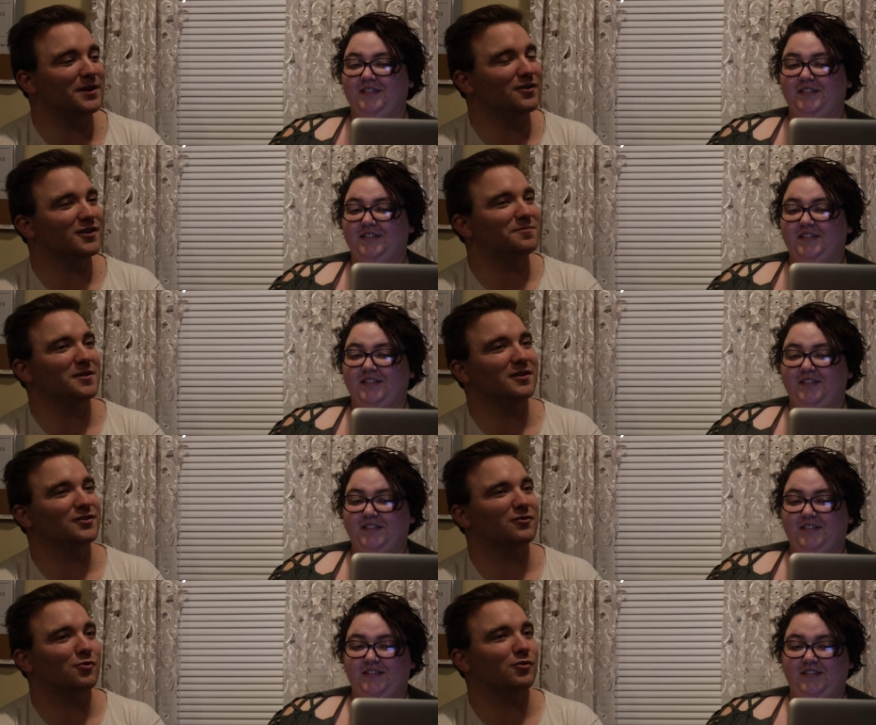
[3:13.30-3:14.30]
Speaker 1: your experience
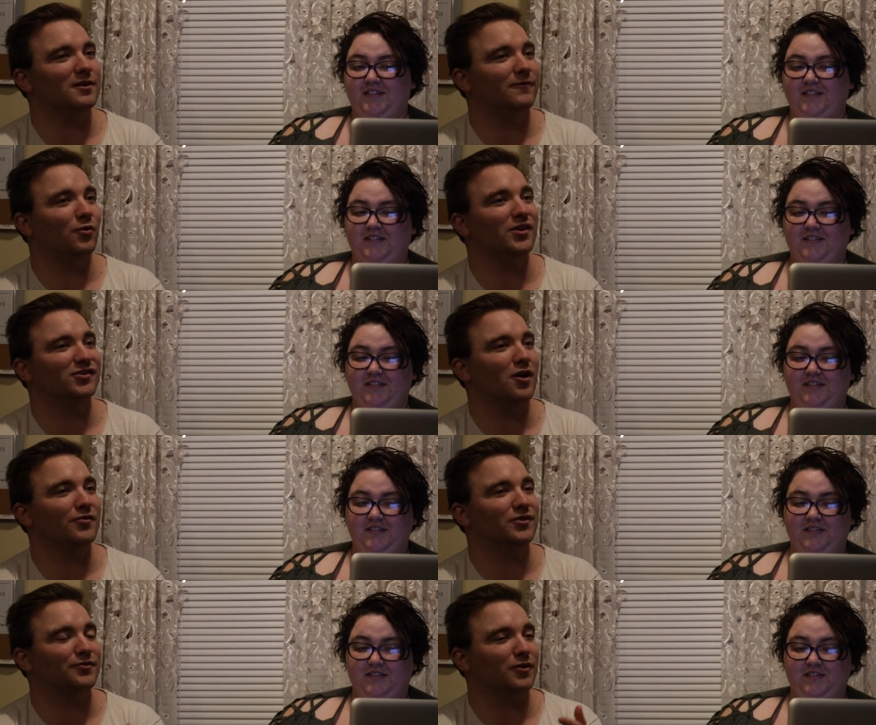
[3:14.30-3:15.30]
recording voiceovers
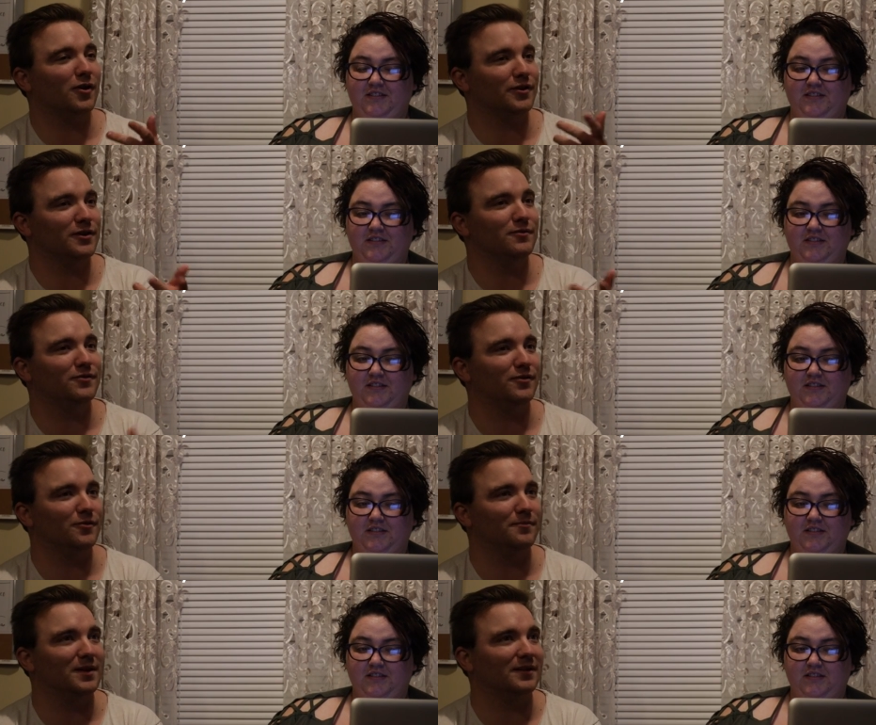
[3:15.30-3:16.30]
for our YouTube
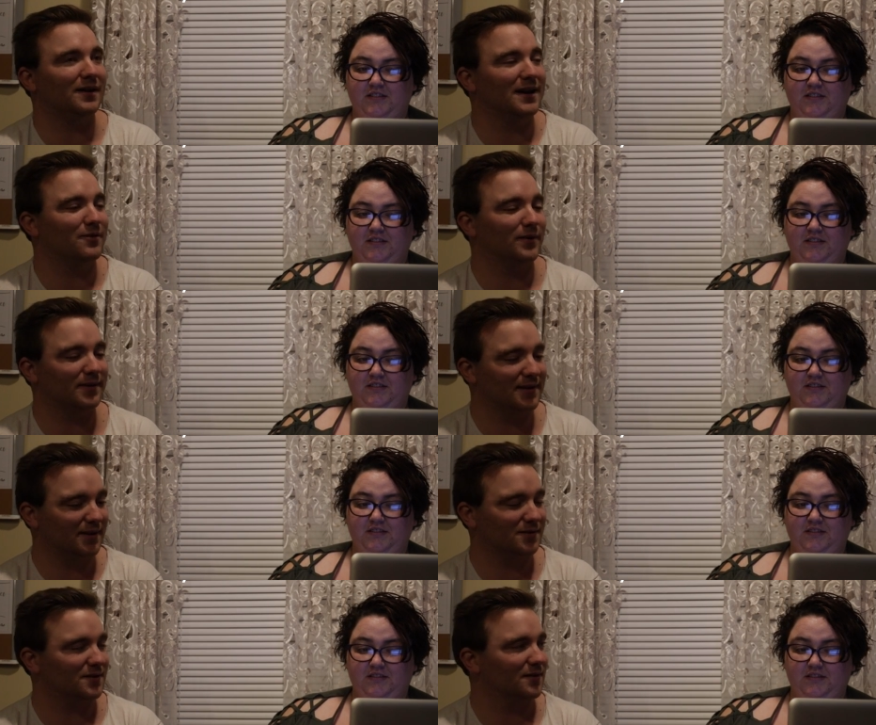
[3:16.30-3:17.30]
been like with
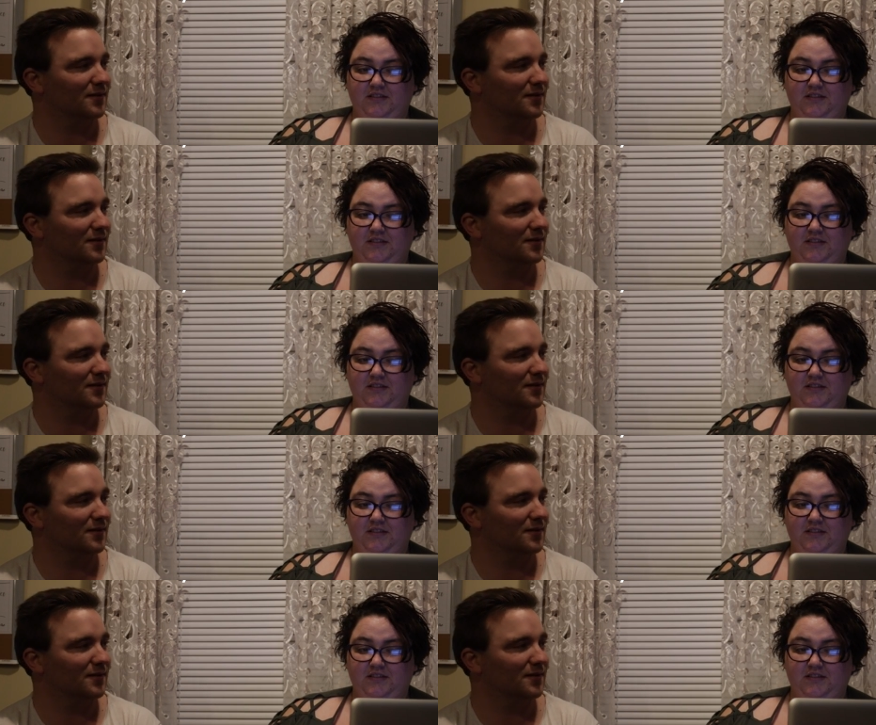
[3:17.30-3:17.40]
this?